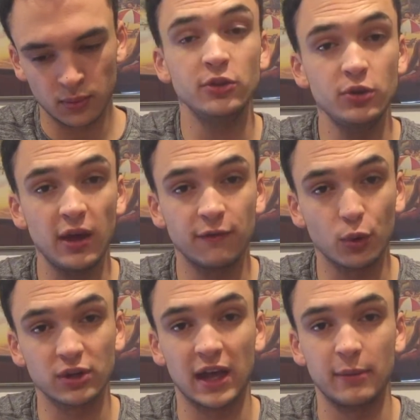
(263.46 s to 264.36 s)
You do that
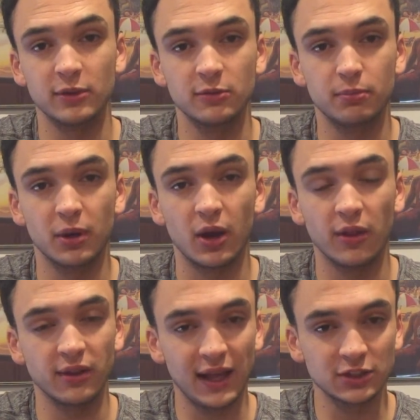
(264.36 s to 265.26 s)
4 times, but on
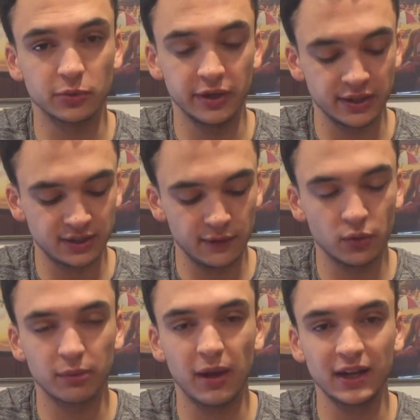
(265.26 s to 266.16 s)
the last one, instead of
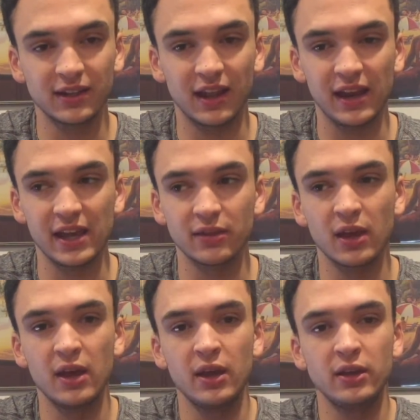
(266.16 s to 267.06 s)
going back to that 8th,
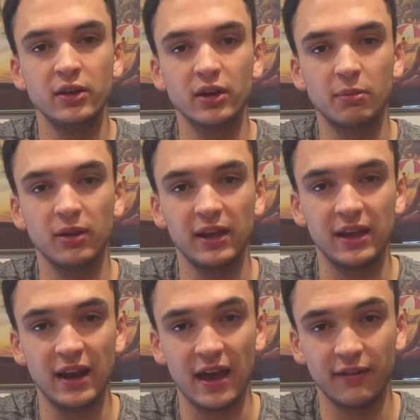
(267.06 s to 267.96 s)
you're going to play
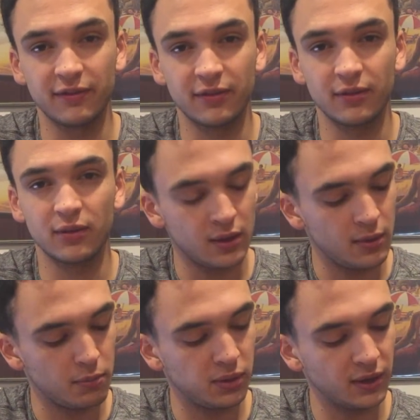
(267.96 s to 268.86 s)
an F.
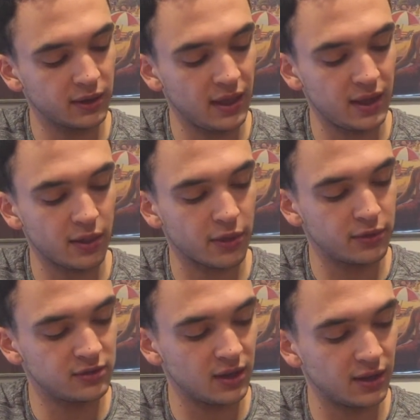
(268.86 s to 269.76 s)
Pluck that
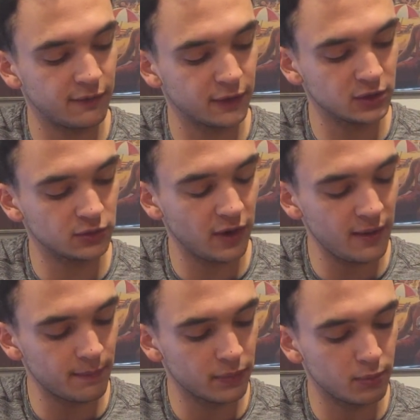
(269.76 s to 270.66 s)
1st
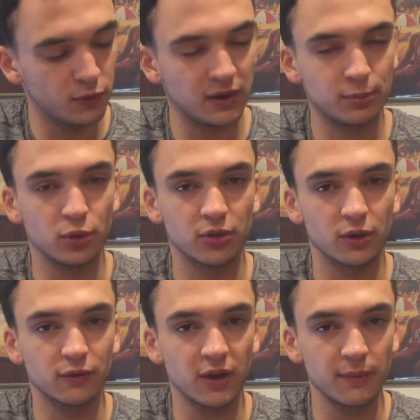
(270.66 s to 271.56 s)
fret, move it up to a
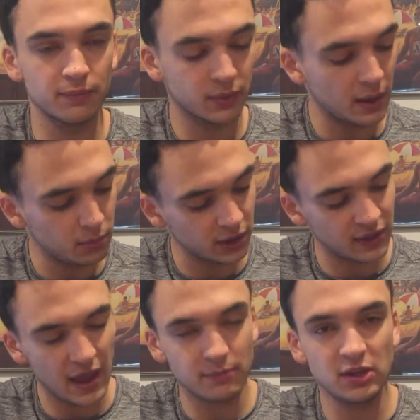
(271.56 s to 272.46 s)
3rd fret, pluck
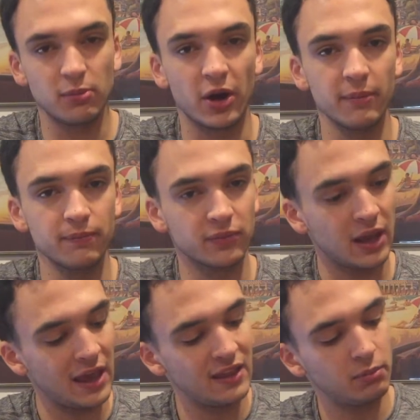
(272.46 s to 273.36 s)
the empty bottom,
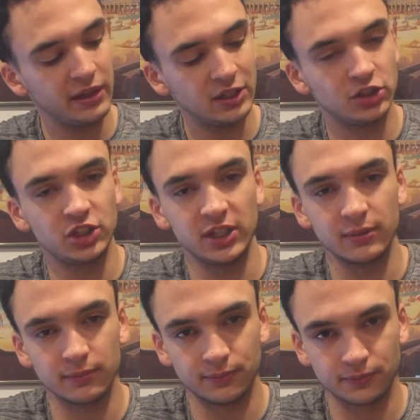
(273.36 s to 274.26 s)
and then play a G.
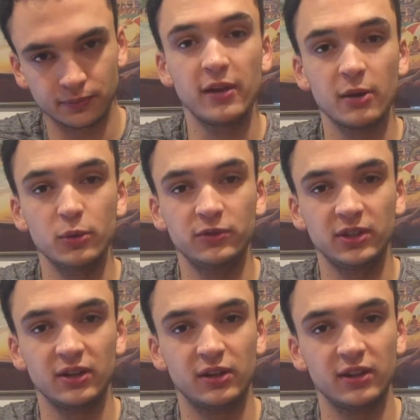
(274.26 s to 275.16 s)
From there, it moves
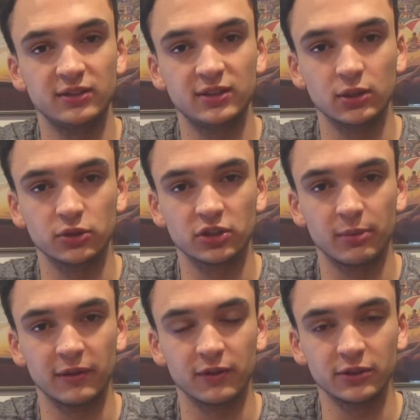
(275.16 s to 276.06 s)
into the single
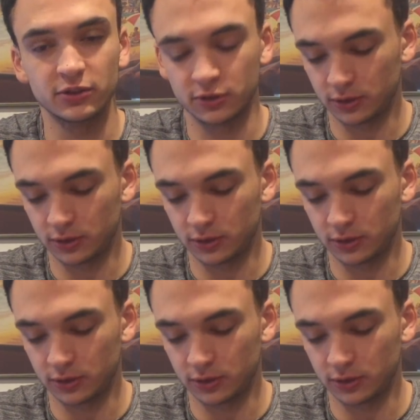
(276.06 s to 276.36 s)
strumming verse.